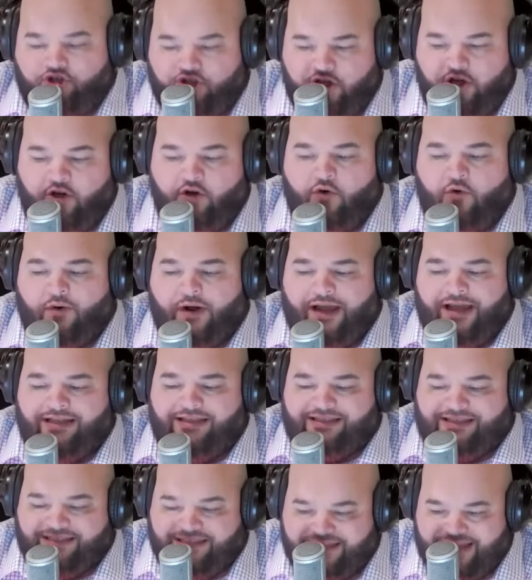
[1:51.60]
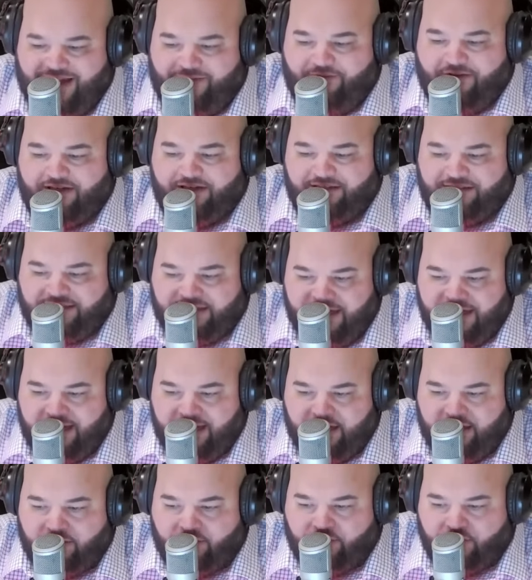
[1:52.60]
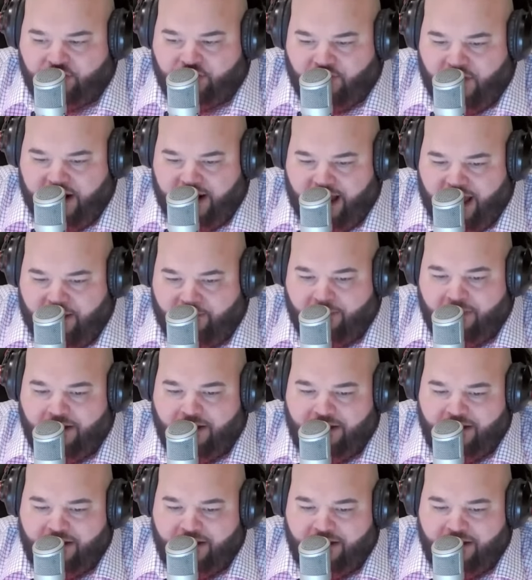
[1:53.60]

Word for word: 2 in 17 straight up.